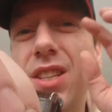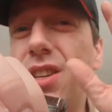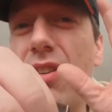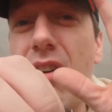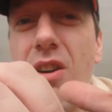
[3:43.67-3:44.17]

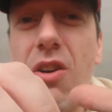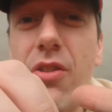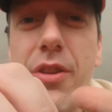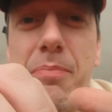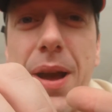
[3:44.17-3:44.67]
So all
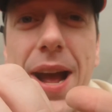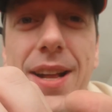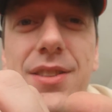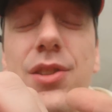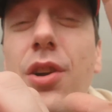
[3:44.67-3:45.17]
the
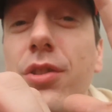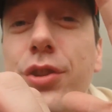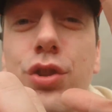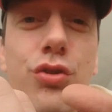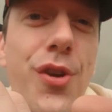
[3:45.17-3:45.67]
bands, all the
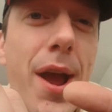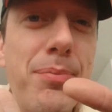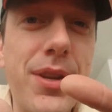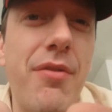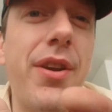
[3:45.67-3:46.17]

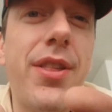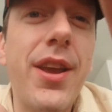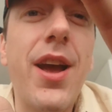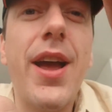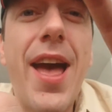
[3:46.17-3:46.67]
straps,
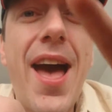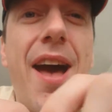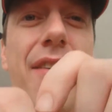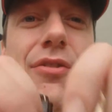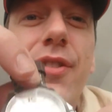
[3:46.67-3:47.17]
everything I
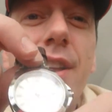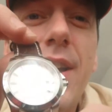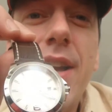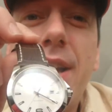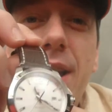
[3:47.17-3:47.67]
have
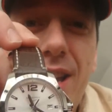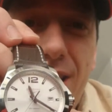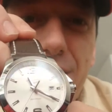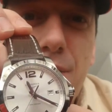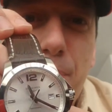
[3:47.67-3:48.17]

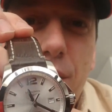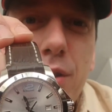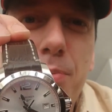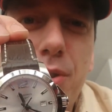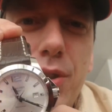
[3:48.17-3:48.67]
is
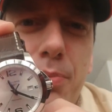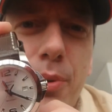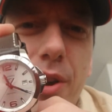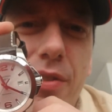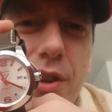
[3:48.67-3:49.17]
possible to
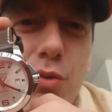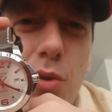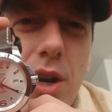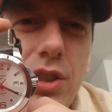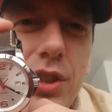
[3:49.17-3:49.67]
put on this
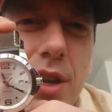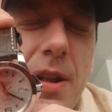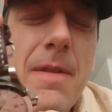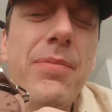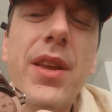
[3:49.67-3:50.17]
watch.
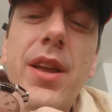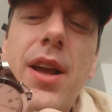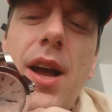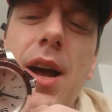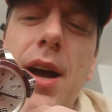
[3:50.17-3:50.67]

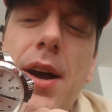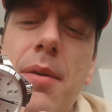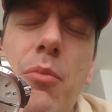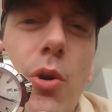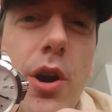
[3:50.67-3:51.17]

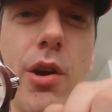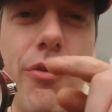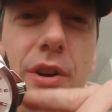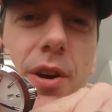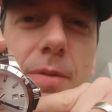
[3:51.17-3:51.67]

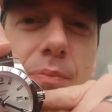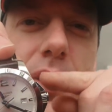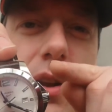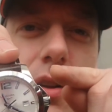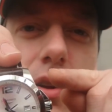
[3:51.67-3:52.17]
Moreover,
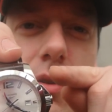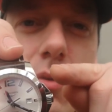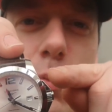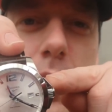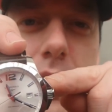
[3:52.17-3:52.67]

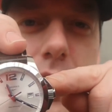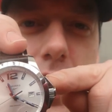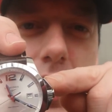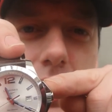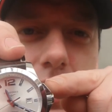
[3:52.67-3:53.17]
with
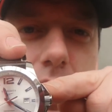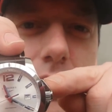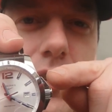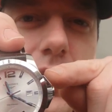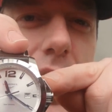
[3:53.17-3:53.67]
the
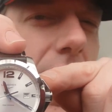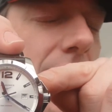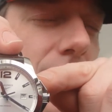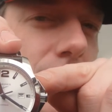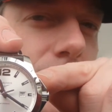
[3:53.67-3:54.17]
silver
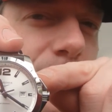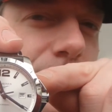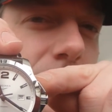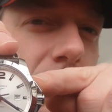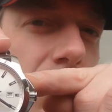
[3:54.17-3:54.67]
dial
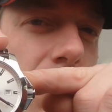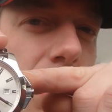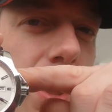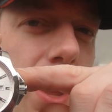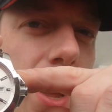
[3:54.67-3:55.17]

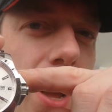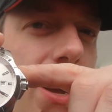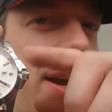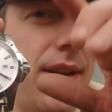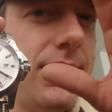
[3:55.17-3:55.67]

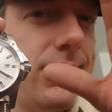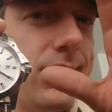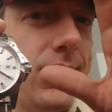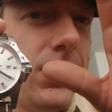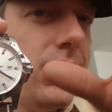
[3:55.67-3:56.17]

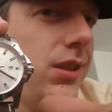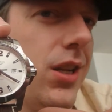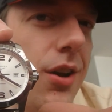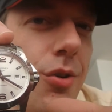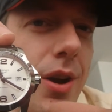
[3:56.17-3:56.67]
and
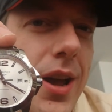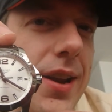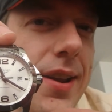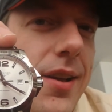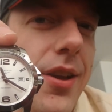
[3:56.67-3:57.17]
no
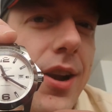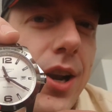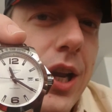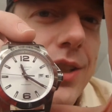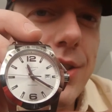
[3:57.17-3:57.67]
any other
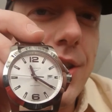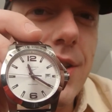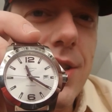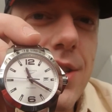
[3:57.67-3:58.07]
clutter on the